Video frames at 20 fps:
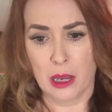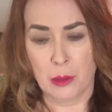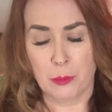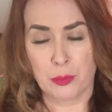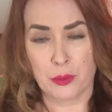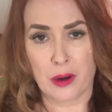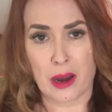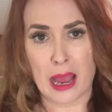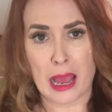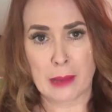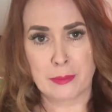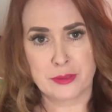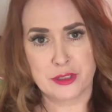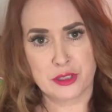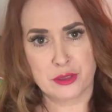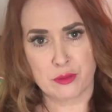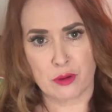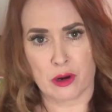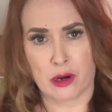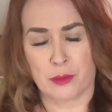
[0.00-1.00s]
perhaps
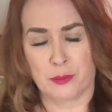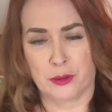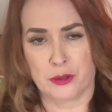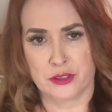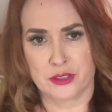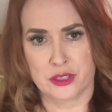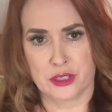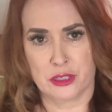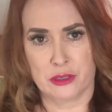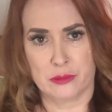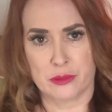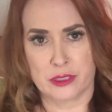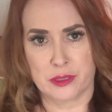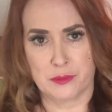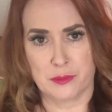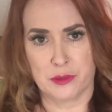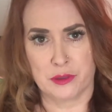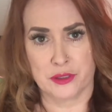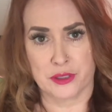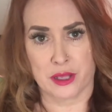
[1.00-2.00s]
you are a person who is
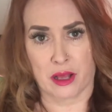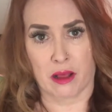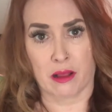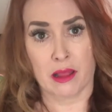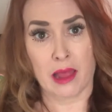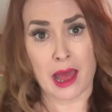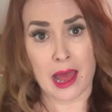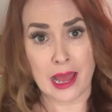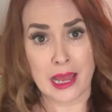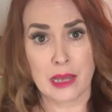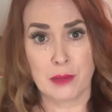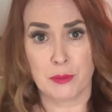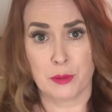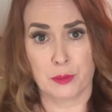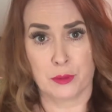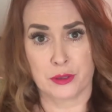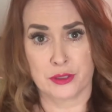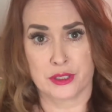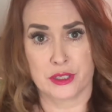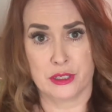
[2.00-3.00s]
musical. I am a
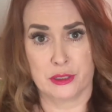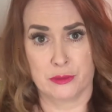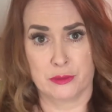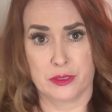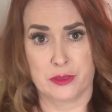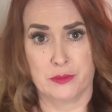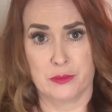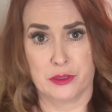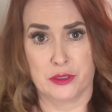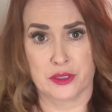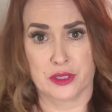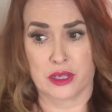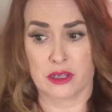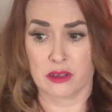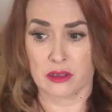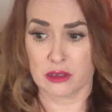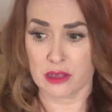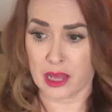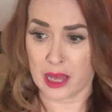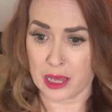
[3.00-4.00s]
person who is
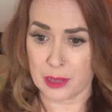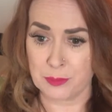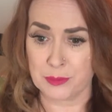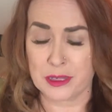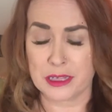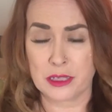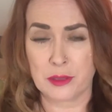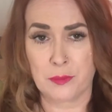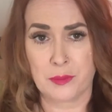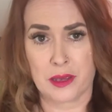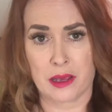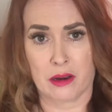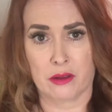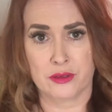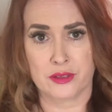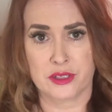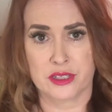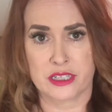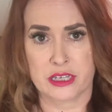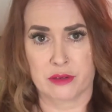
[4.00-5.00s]
musical. I played the piano
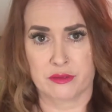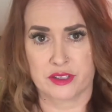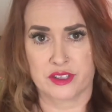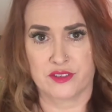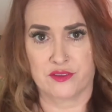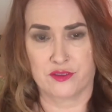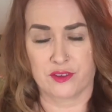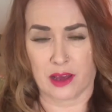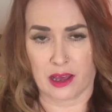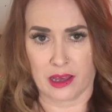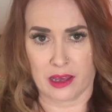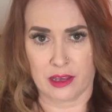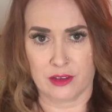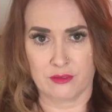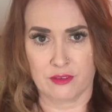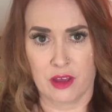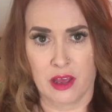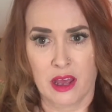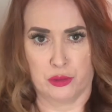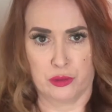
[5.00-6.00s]
since I was
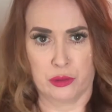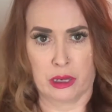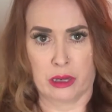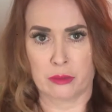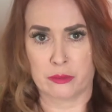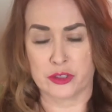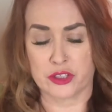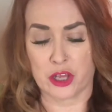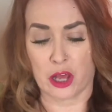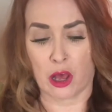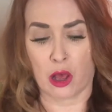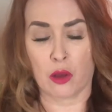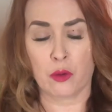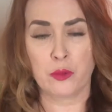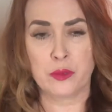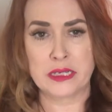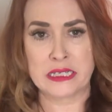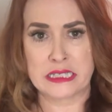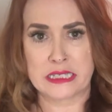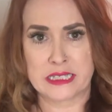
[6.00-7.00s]
5. I was
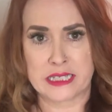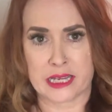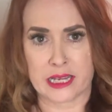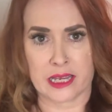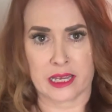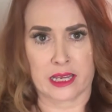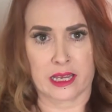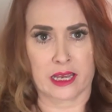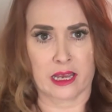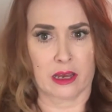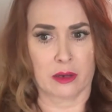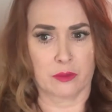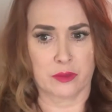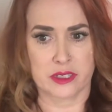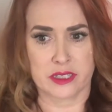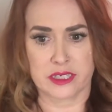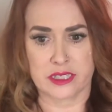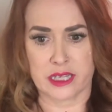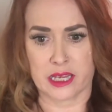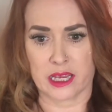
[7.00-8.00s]
always singing. I
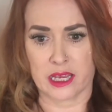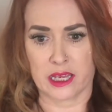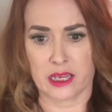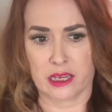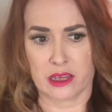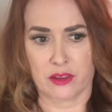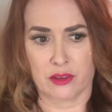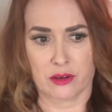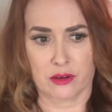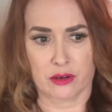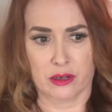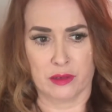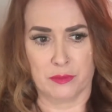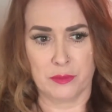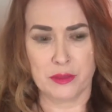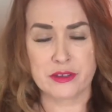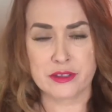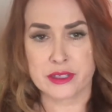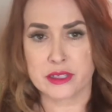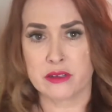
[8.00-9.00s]
was singing either in
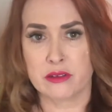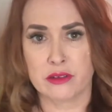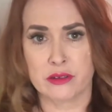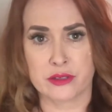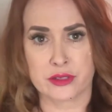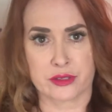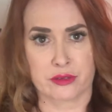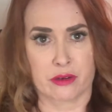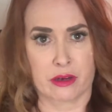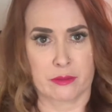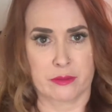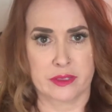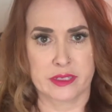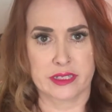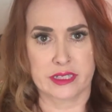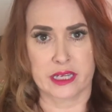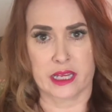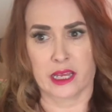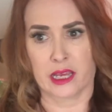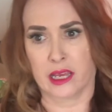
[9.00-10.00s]
musicals, or I was
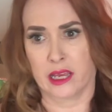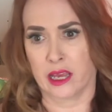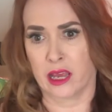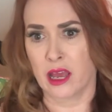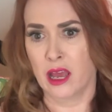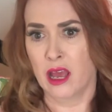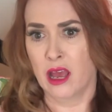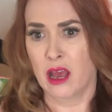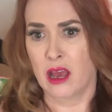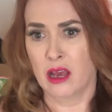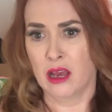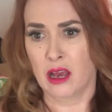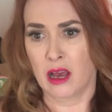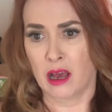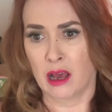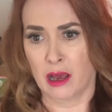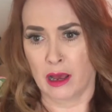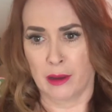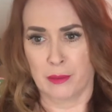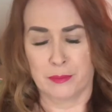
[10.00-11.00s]
singing
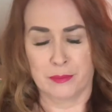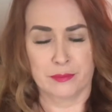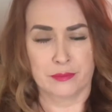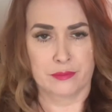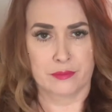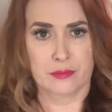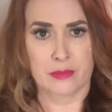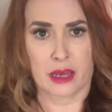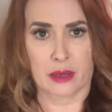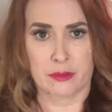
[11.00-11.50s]
in